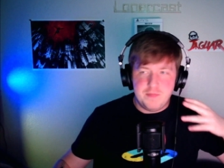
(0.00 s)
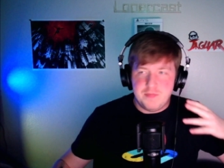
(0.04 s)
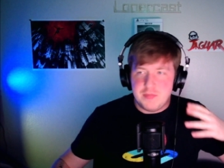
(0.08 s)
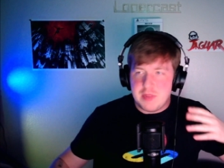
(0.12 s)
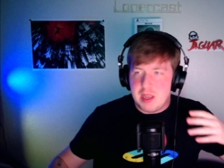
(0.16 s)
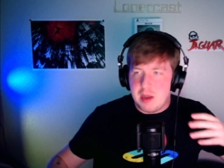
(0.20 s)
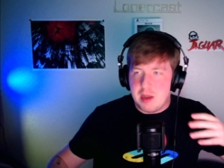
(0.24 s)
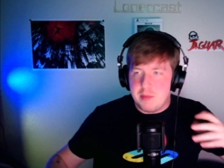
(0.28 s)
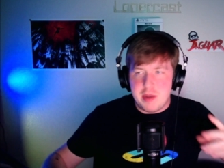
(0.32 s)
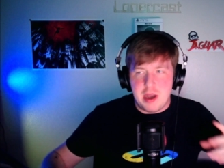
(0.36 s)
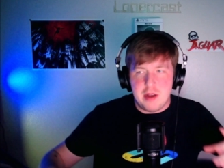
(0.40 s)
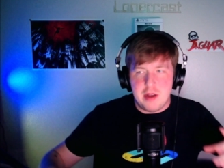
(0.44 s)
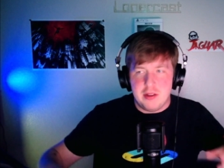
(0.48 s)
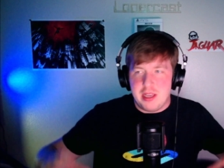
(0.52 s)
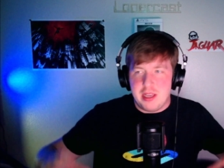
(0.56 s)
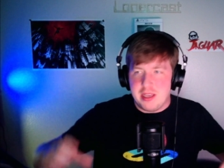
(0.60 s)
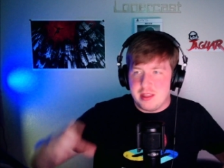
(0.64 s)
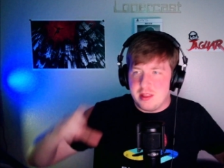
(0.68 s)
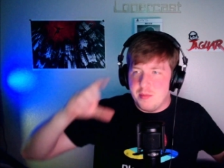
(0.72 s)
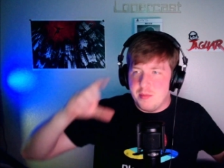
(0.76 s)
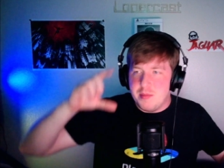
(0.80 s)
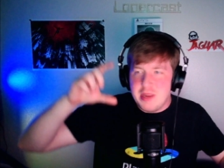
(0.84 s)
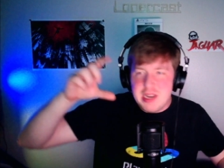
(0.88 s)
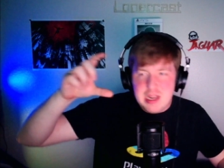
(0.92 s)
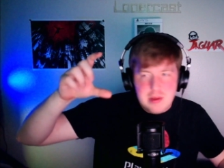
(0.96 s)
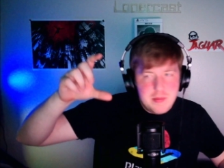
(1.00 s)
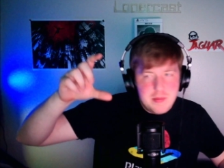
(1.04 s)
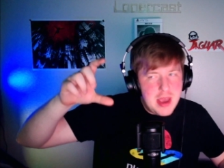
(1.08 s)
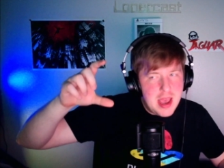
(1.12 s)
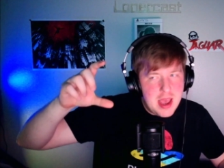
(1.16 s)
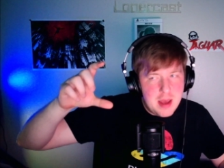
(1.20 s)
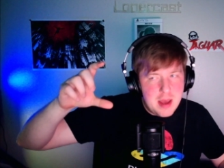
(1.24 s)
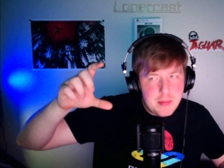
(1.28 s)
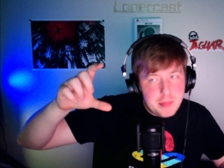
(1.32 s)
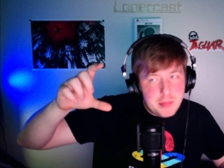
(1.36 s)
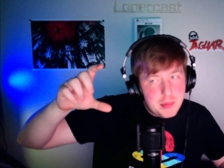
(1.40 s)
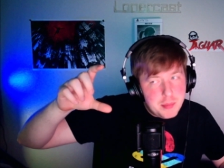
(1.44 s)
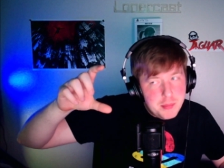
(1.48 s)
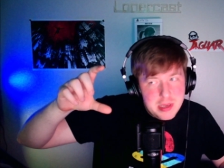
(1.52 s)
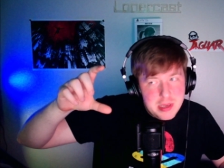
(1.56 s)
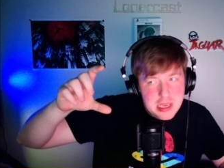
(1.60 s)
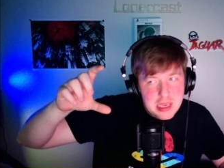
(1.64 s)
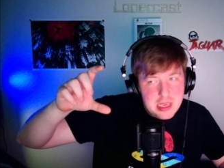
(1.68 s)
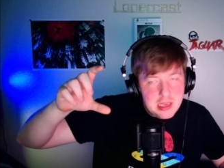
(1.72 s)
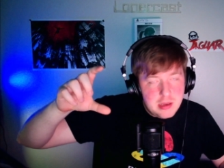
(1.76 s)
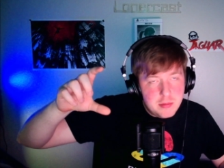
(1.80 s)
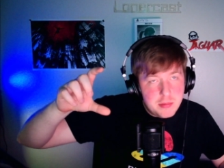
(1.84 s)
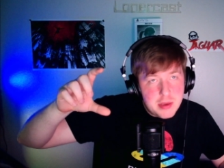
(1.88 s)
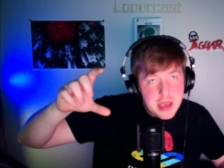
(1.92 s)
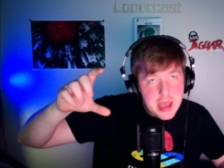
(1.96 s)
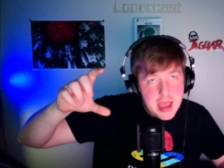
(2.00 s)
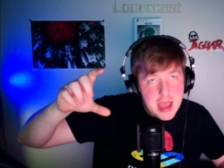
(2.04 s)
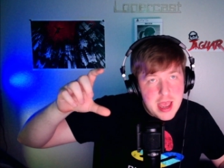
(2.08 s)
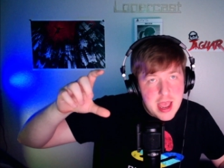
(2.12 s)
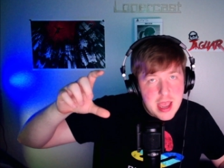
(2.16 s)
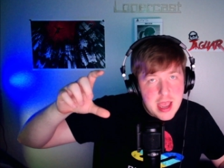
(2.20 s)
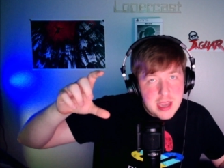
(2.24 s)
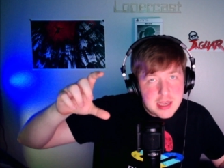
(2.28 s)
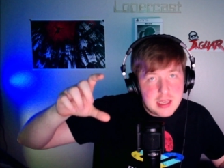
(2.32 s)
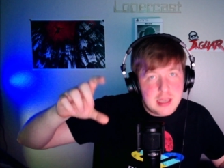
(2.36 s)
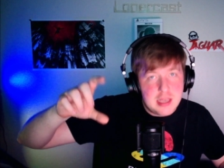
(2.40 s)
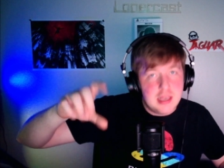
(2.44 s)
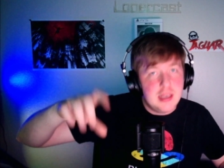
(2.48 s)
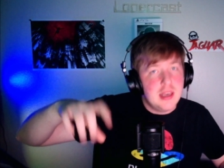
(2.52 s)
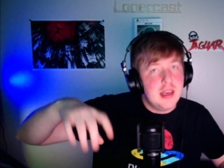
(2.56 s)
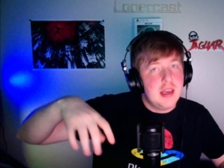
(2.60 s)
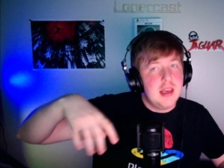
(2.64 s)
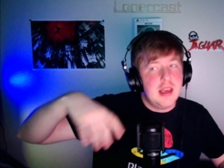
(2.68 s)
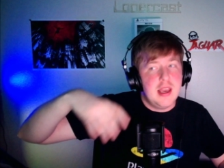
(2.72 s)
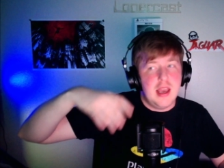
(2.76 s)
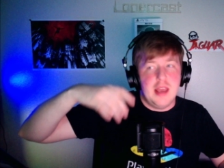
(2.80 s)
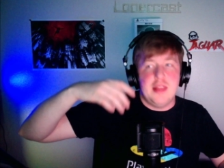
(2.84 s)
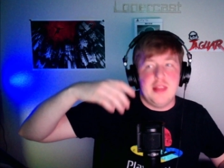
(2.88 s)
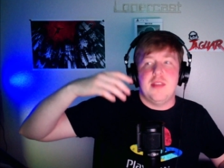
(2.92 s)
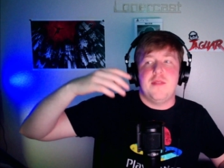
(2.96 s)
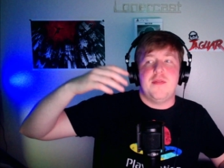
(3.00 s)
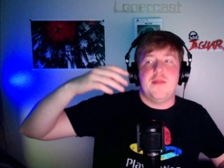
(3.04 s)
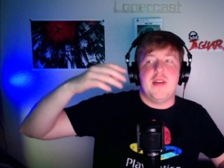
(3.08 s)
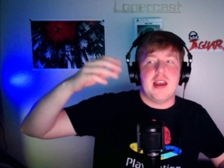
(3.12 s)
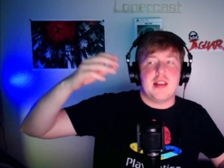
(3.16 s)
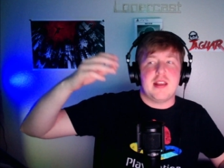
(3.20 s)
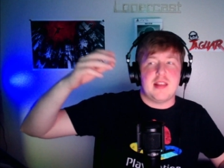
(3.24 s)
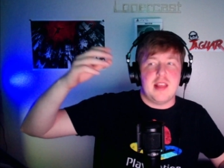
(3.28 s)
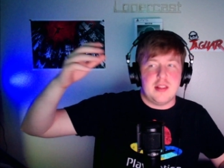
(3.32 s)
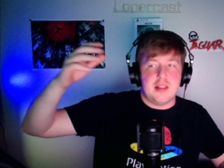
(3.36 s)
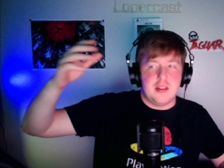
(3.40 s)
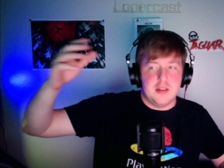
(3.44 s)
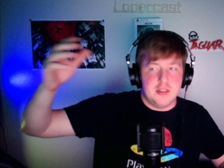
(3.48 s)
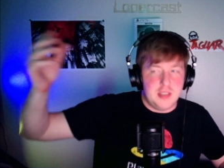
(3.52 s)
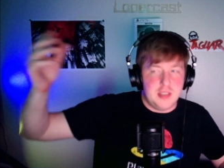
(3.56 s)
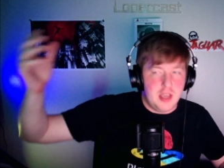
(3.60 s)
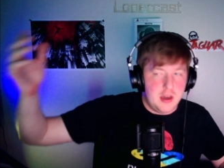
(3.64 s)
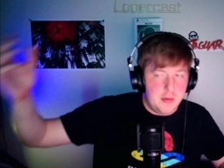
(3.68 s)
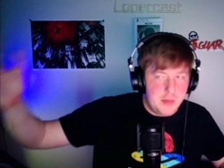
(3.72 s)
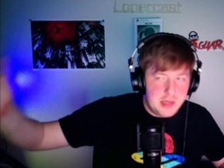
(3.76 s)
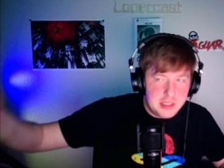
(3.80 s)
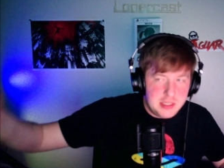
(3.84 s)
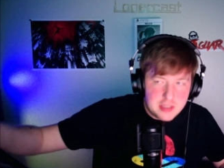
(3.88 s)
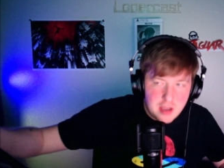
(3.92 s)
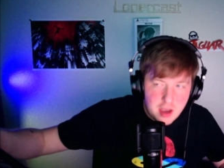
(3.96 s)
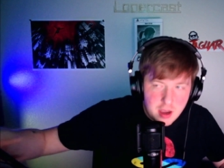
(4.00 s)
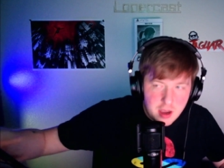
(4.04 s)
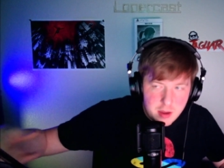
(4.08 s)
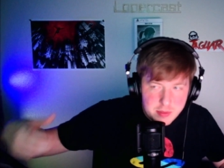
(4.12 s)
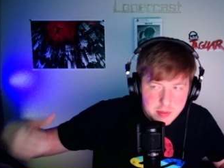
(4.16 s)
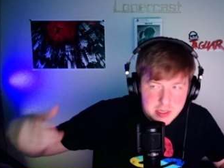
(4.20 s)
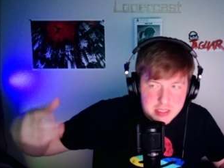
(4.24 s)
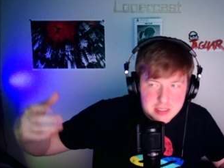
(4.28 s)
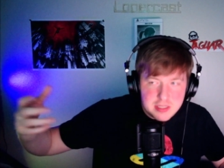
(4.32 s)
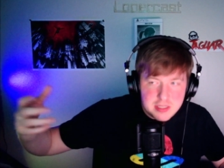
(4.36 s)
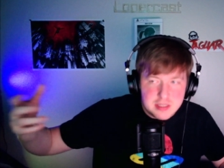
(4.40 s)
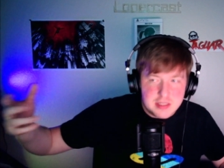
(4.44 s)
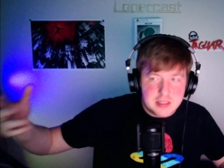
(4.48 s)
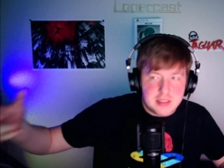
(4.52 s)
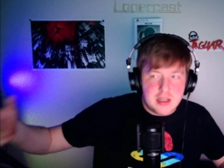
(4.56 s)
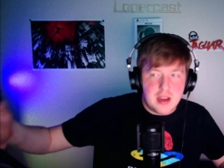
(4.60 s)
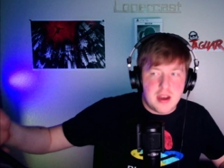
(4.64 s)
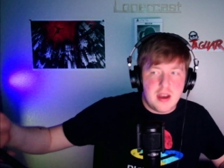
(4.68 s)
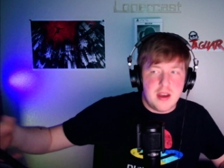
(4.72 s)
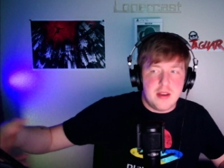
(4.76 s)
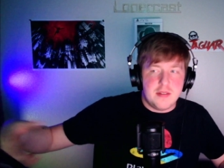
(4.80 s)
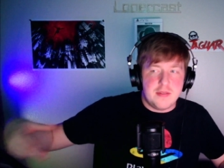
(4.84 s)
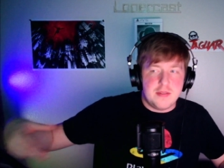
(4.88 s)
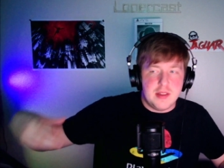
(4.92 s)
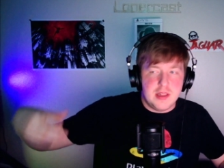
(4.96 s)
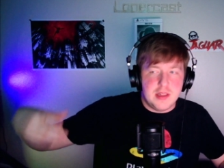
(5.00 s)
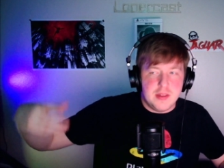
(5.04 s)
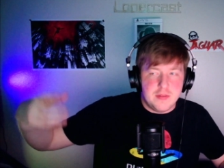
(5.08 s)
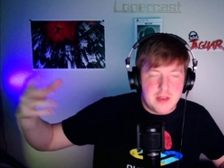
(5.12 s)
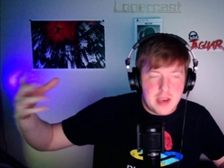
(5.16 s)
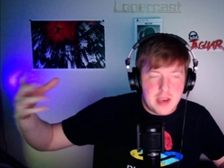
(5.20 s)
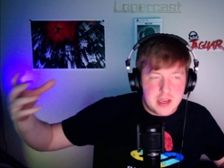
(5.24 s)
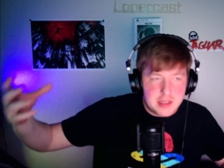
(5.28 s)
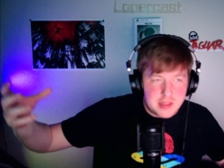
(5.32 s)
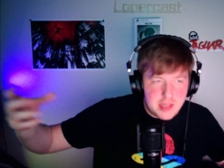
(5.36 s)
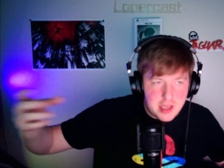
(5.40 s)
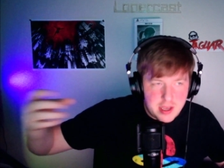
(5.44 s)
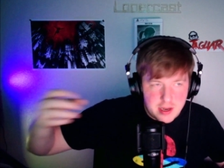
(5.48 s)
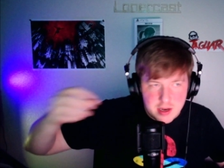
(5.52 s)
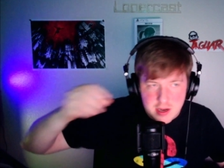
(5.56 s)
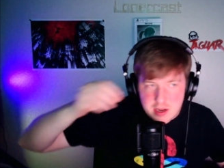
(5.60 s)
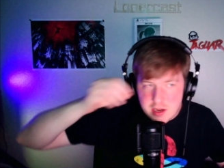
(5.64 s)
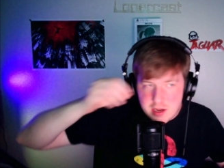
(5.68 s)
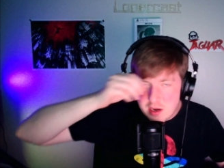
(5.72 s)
about like the mini map being back and the fact that there's going to be zombies and stuff and the fact that